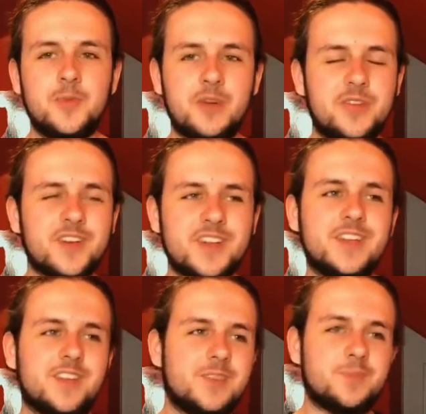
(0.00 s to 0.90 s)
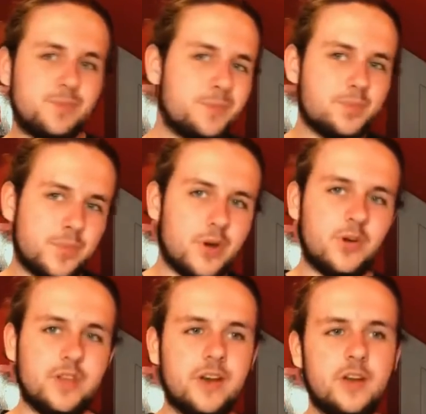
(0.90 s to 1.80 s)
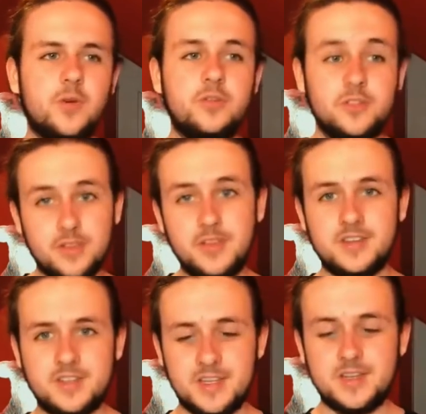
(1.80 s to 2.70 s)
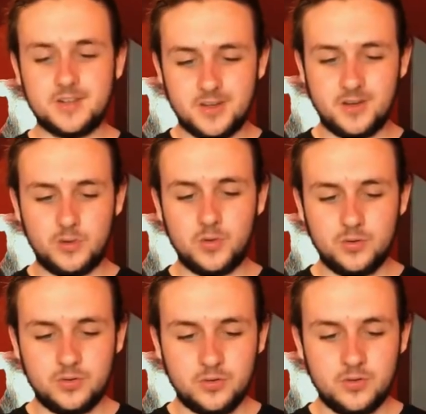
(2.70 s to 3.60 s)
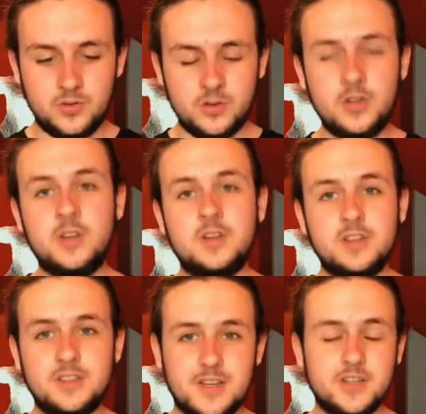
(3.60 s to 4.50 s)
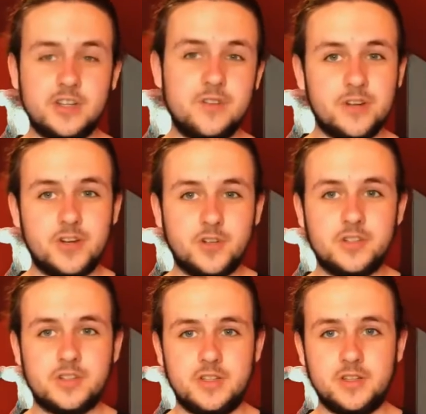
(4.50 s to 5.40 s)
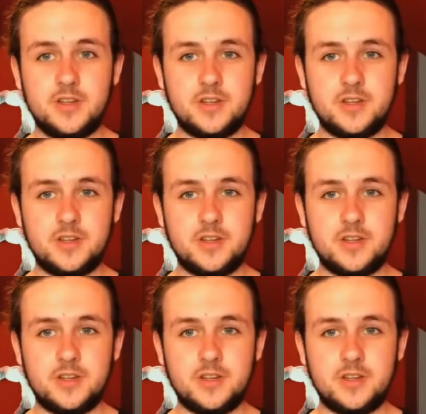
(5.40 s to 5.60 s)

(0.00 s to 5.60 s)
But if I kind of block that out, this scene alone is actually a very good scene.